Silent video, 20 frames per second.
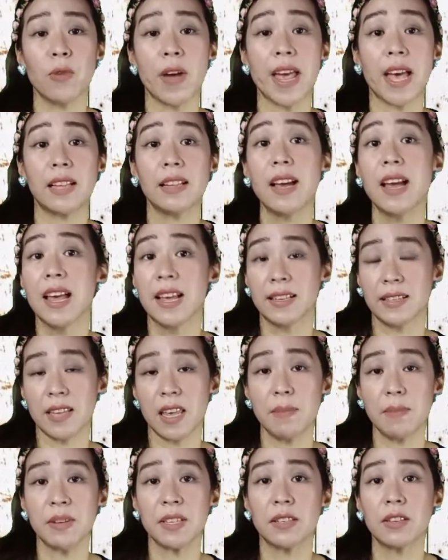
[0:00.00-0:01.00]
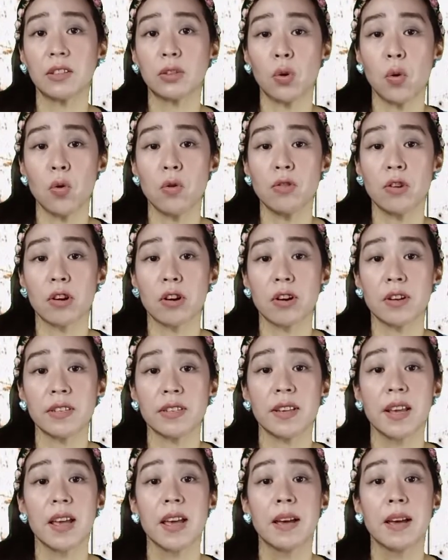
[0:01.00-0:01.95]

well, same as the toners,